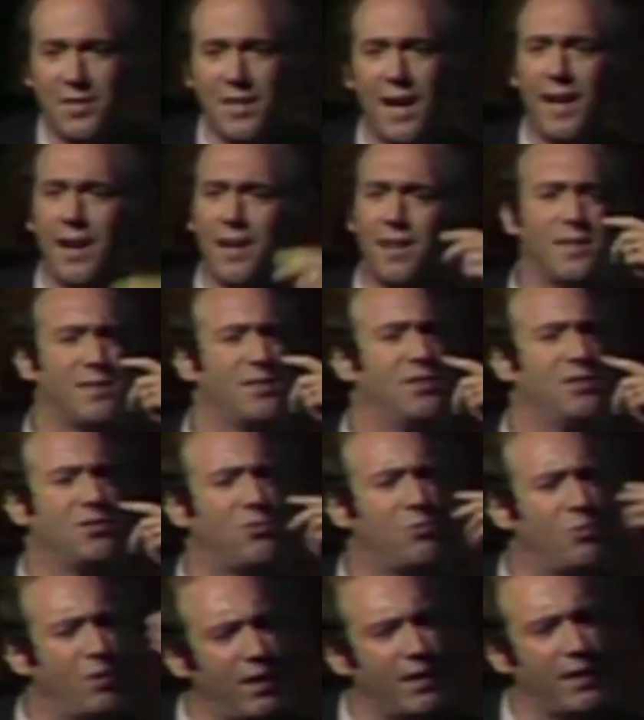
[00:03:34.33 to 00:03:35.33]
title. This is
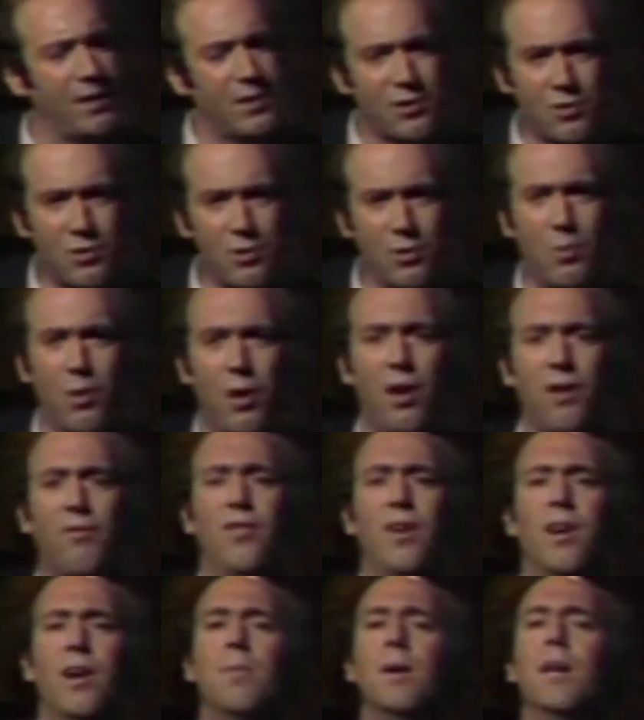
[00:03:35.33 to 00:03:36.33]
really a screwball
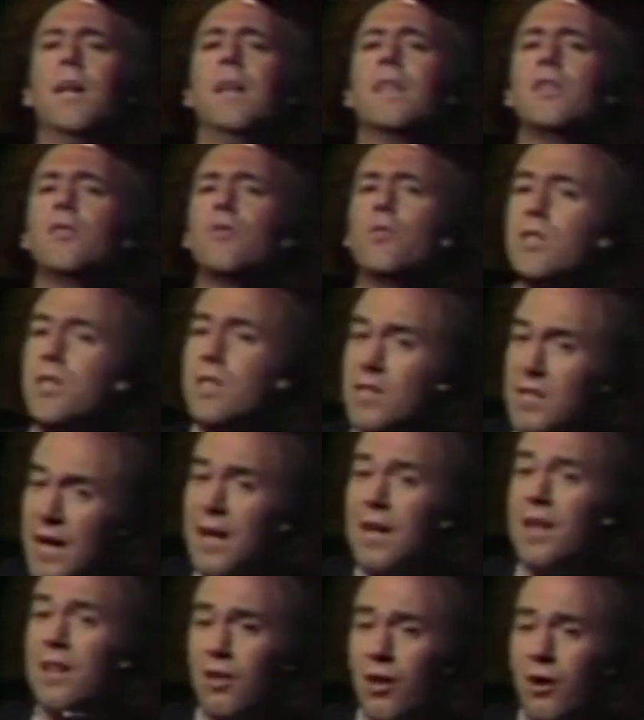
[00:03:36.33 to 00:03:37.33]
film. This was
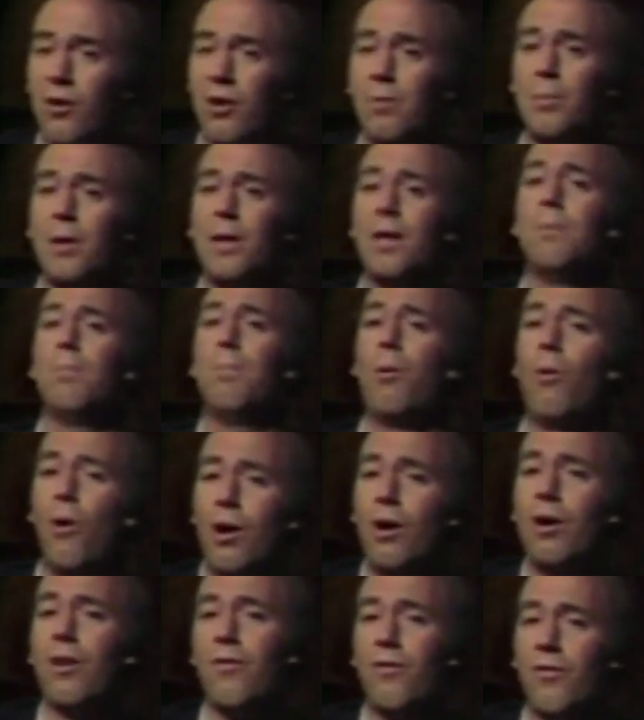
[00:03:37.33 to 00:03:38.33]
intended, though, to be an
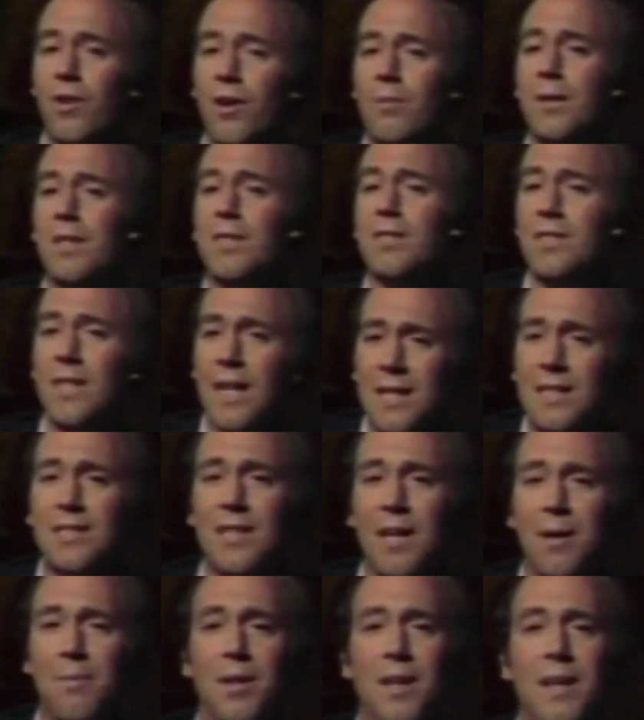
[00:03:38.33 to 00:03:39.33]
important film that said
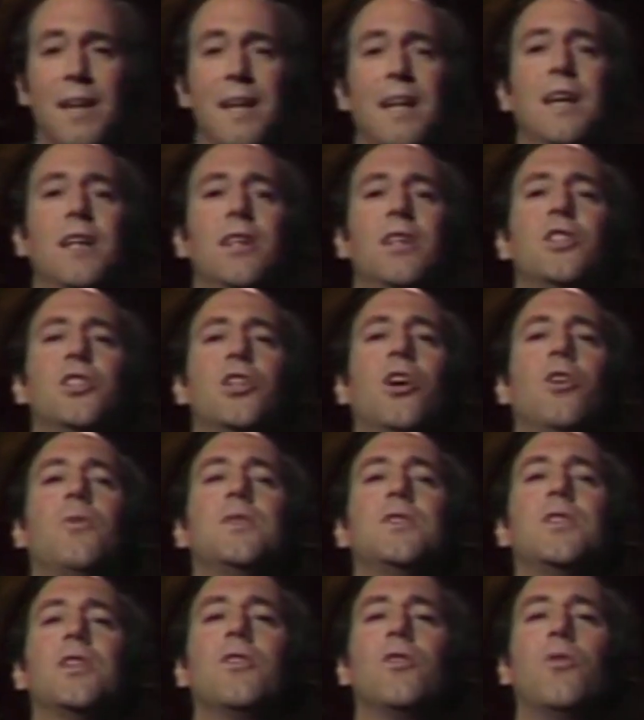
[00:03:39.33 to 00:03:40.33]
something, to show
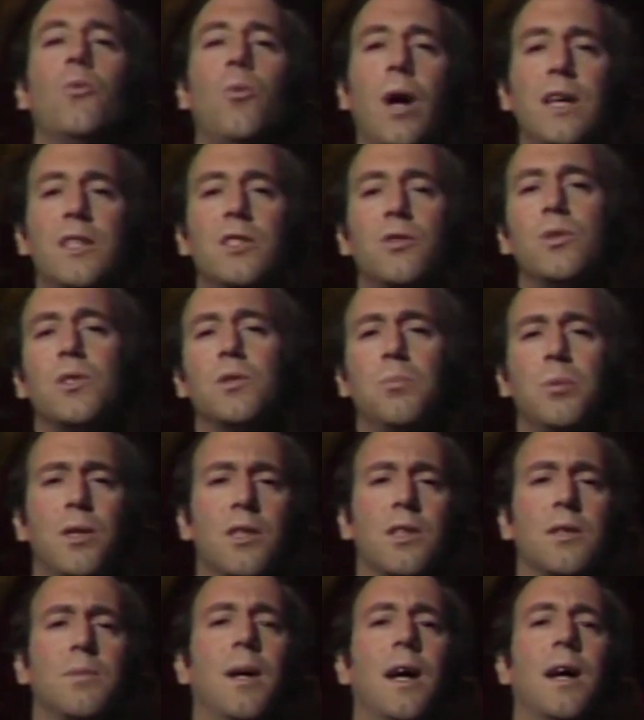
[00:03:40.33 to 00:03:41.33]
us that the West was
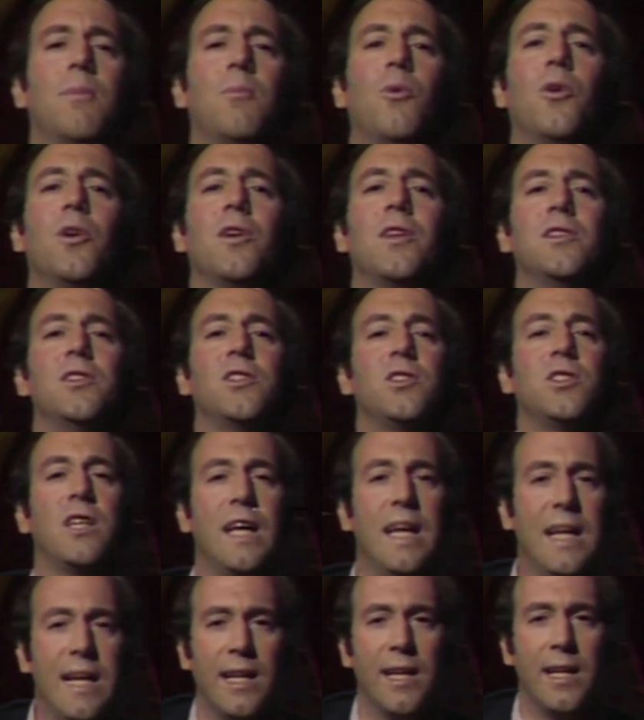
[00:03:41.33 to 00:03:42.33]
built upon more than just
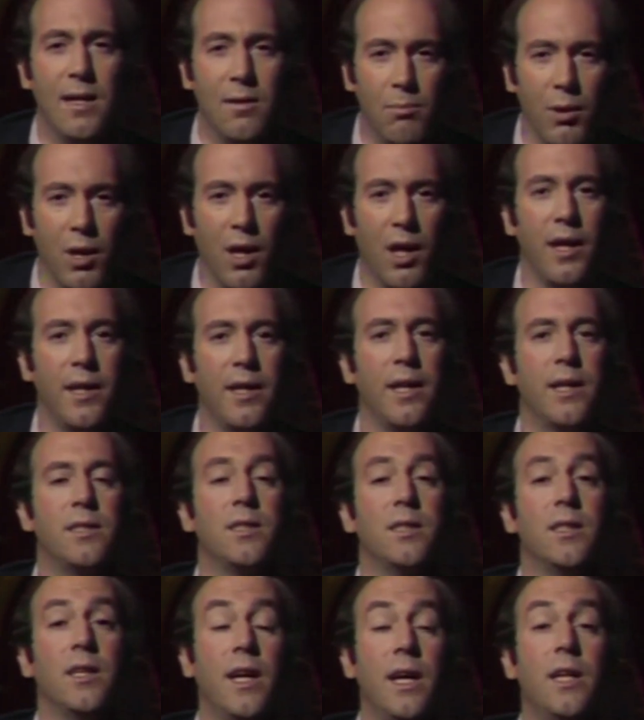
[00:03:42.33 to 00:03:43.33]
Indian blood, that it's
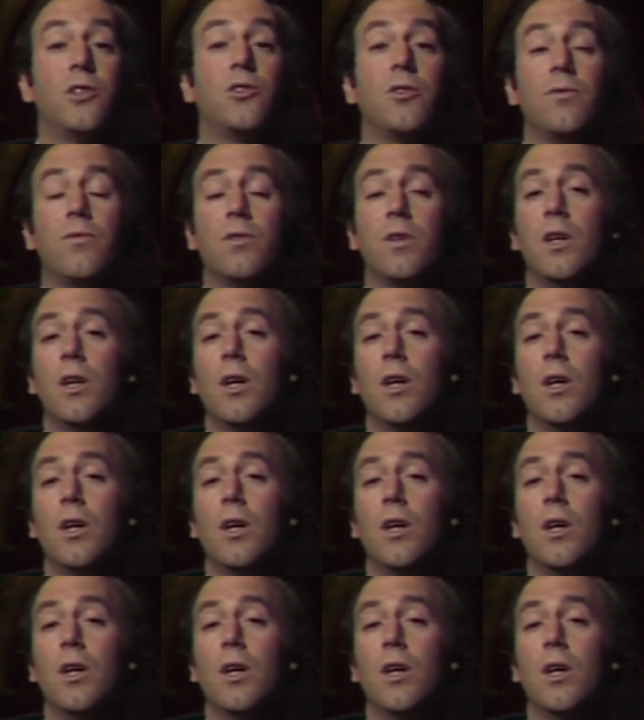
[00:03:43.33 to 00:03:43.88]
in the nature of